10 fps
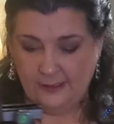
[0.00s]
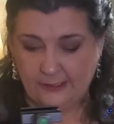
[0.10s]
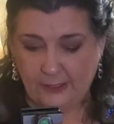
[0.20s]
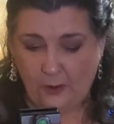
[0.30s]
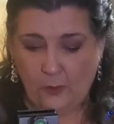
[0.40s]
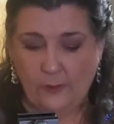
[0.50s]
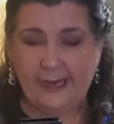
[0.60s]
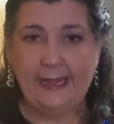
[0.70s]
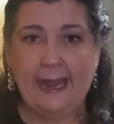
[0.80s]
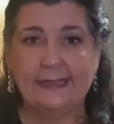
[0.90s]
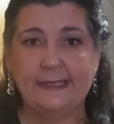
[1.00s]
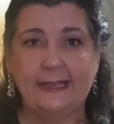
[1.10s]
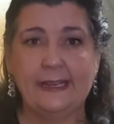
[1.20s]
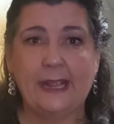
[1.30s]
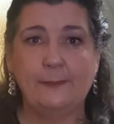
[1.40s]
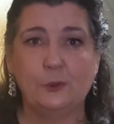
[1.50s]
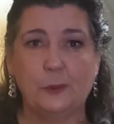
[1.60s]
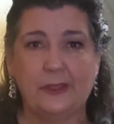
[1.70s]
So it comes